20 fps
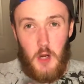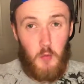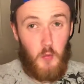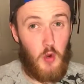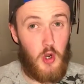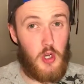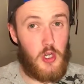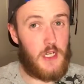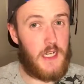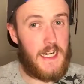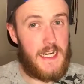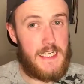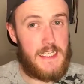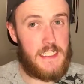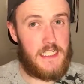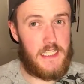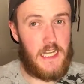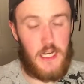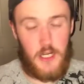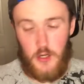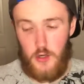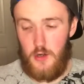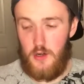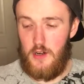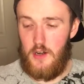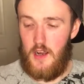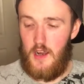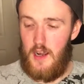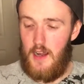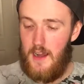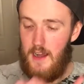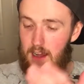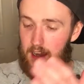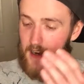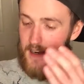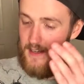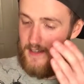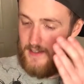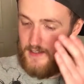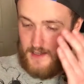work dinner
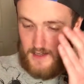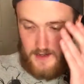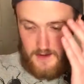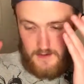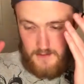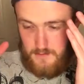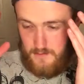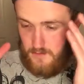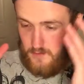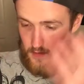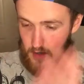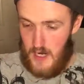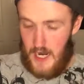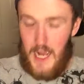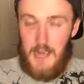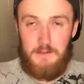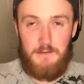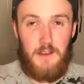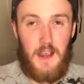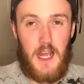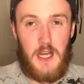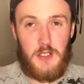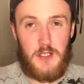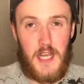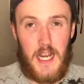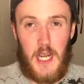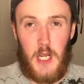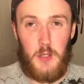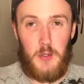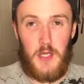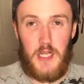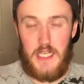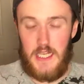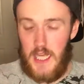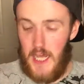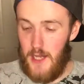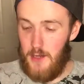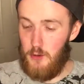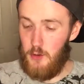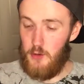and I found out a
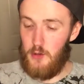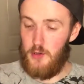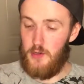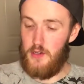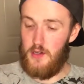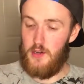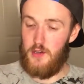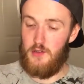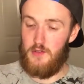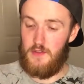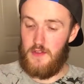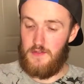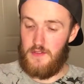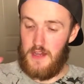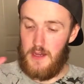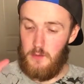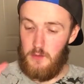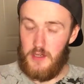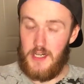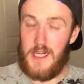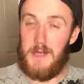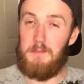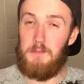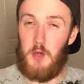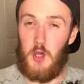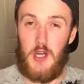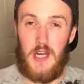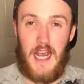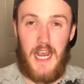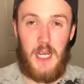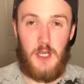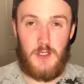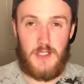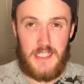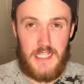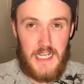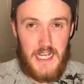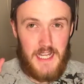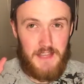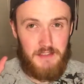lot earlier that they were gonna put out
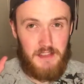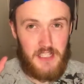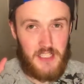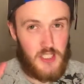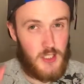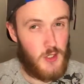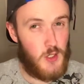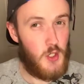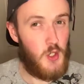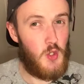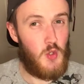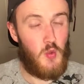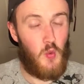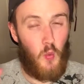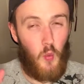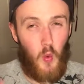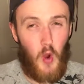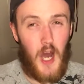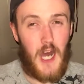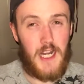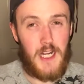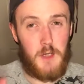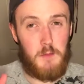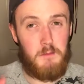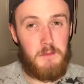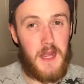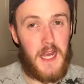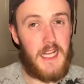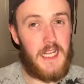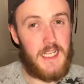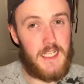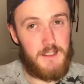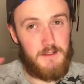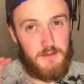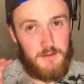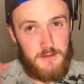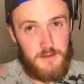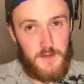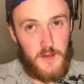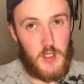this new watermelon
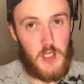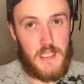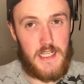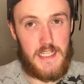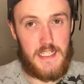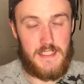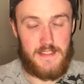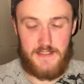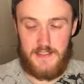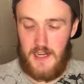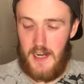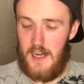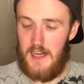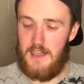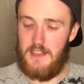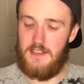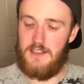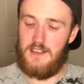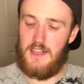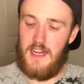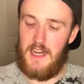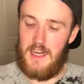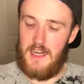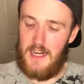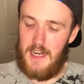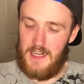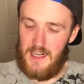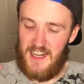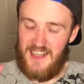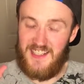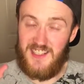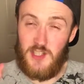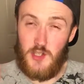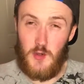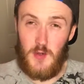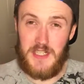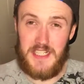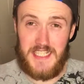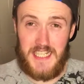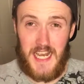freeze, guys. And I got
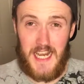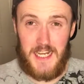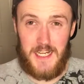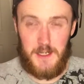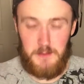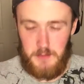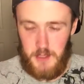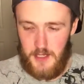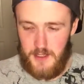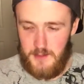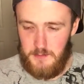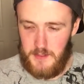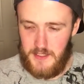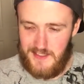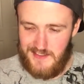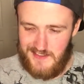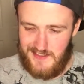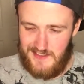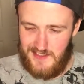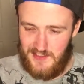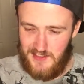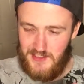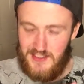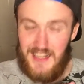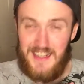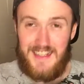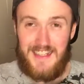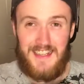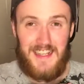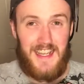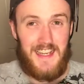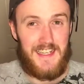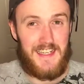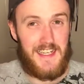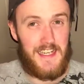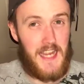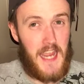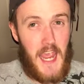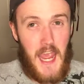so excited about it because it just sounded like